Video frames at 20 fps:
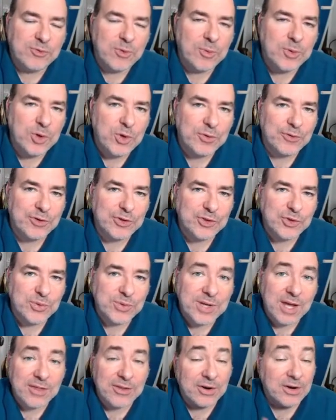universe to
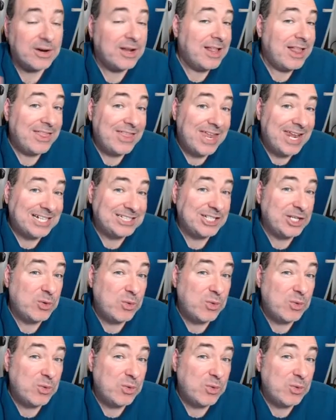another. That actually